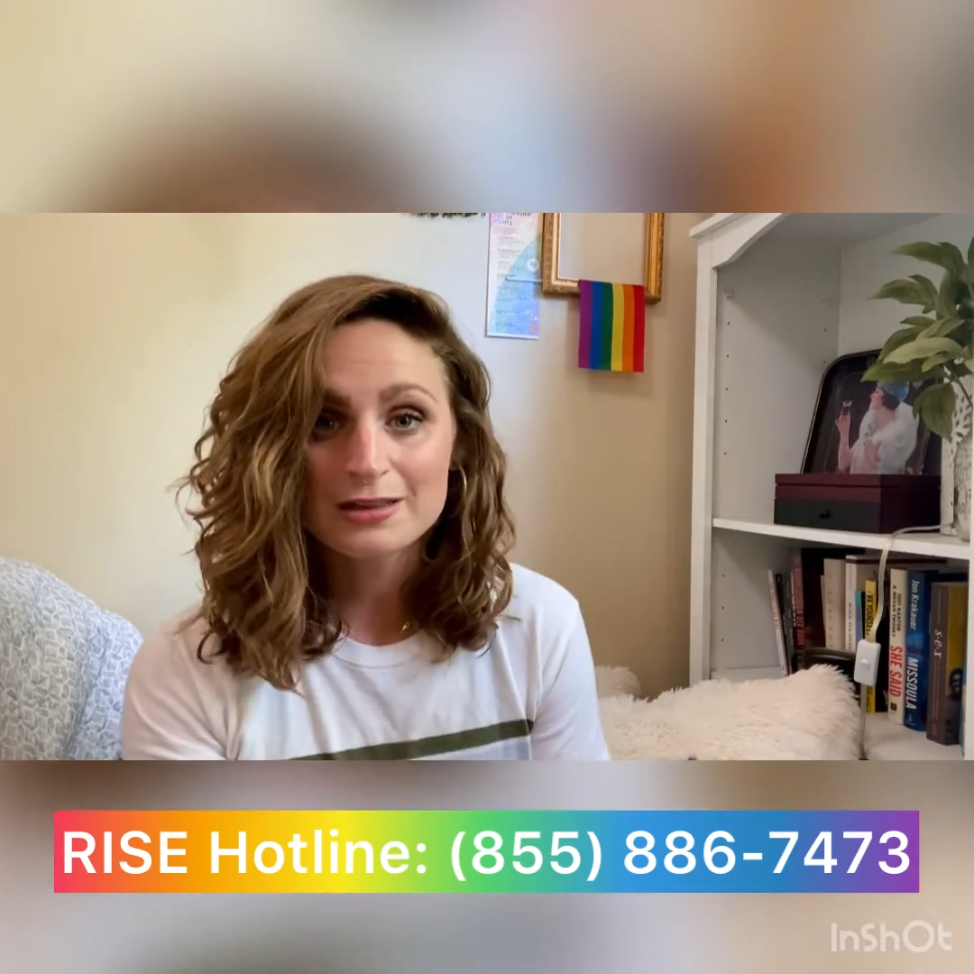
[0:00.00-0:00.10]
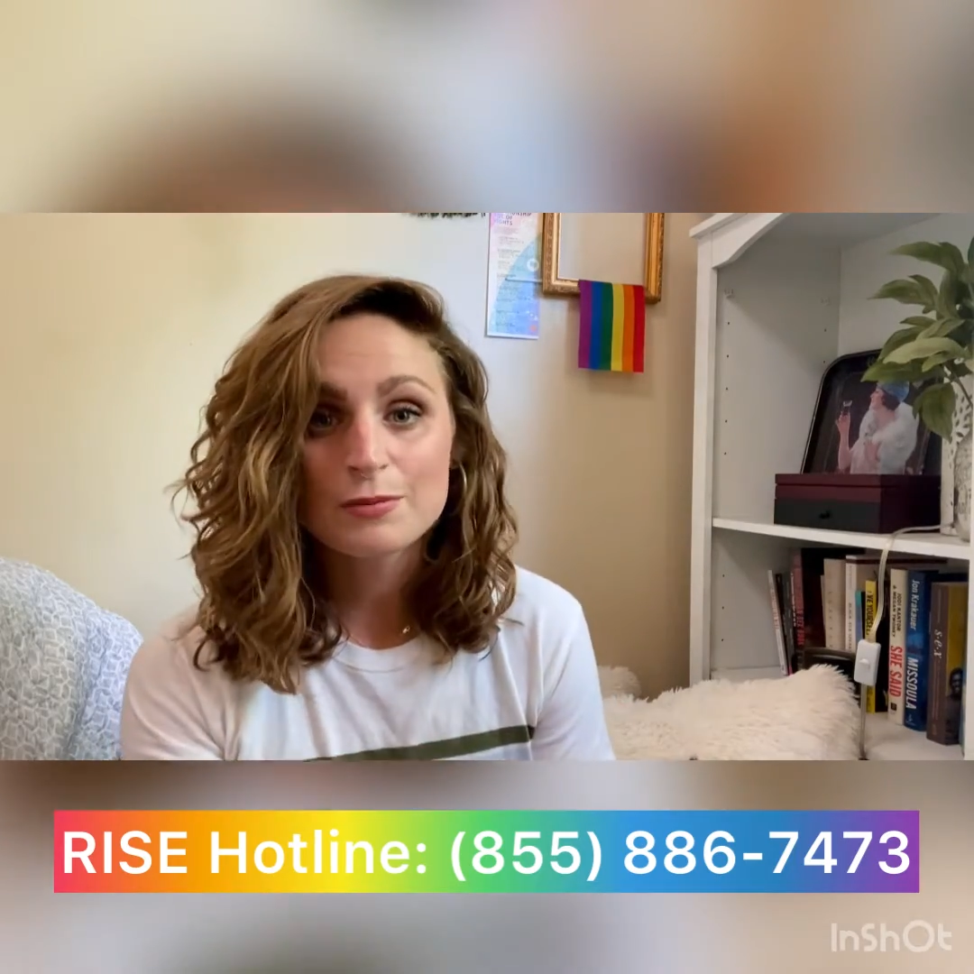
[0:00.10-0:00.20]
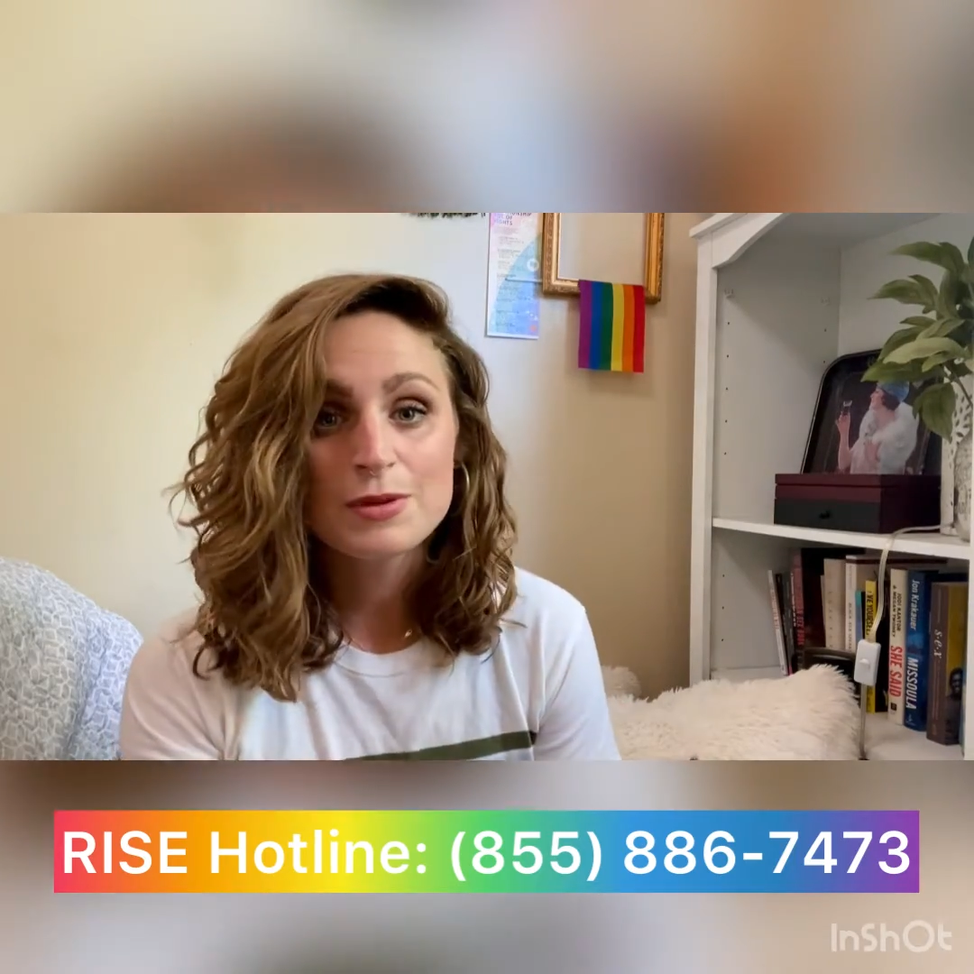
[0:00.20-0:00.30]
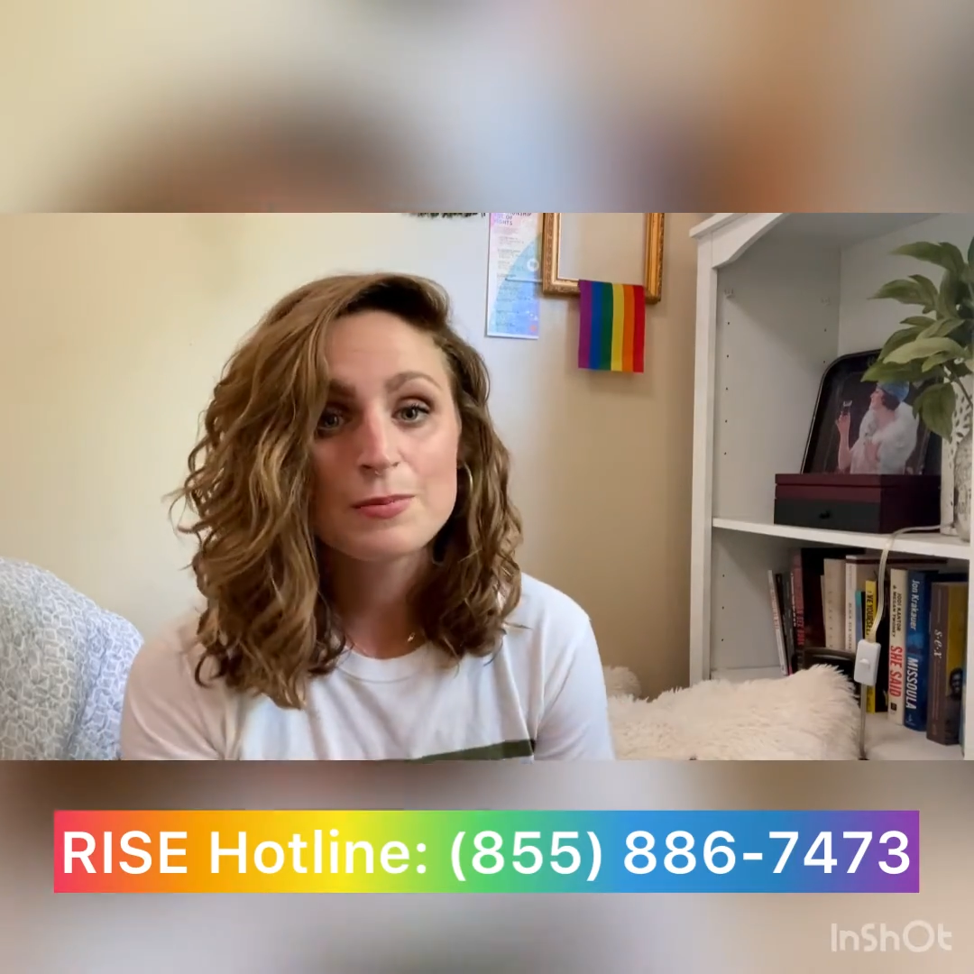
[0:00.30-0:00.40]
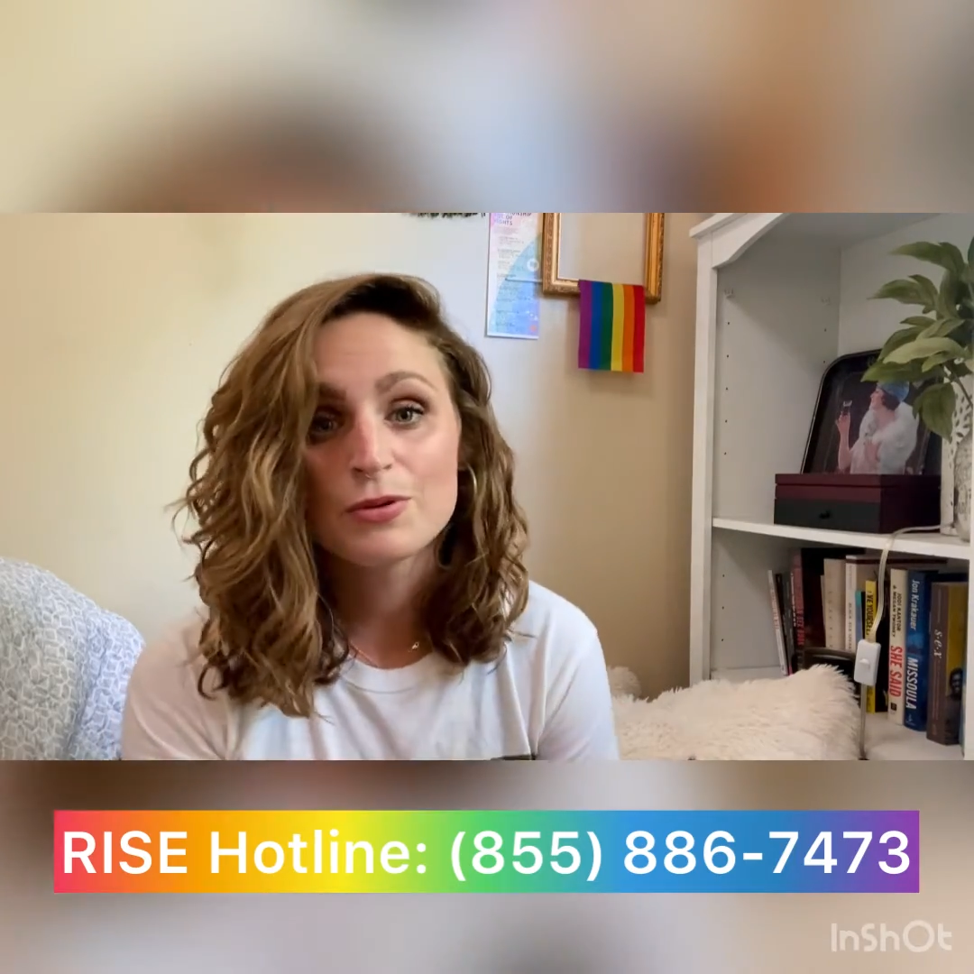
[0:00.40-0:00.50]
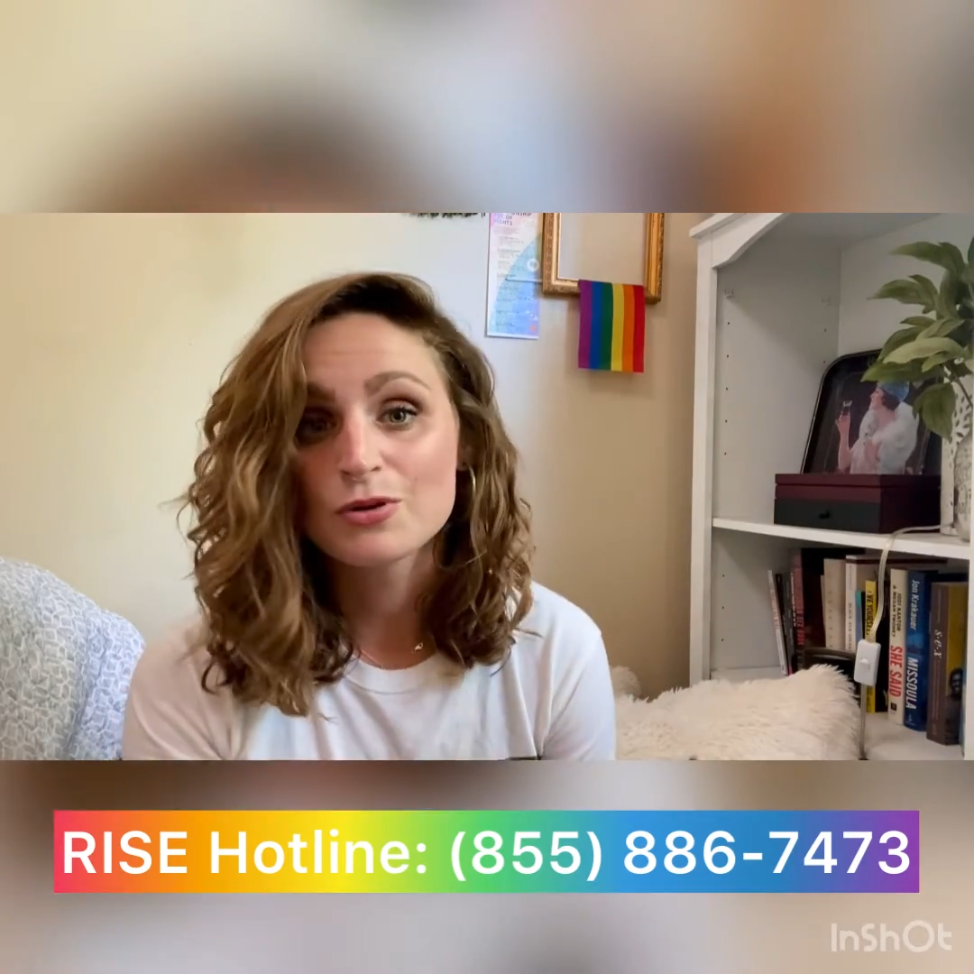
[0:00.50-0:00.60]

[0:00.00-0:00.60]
people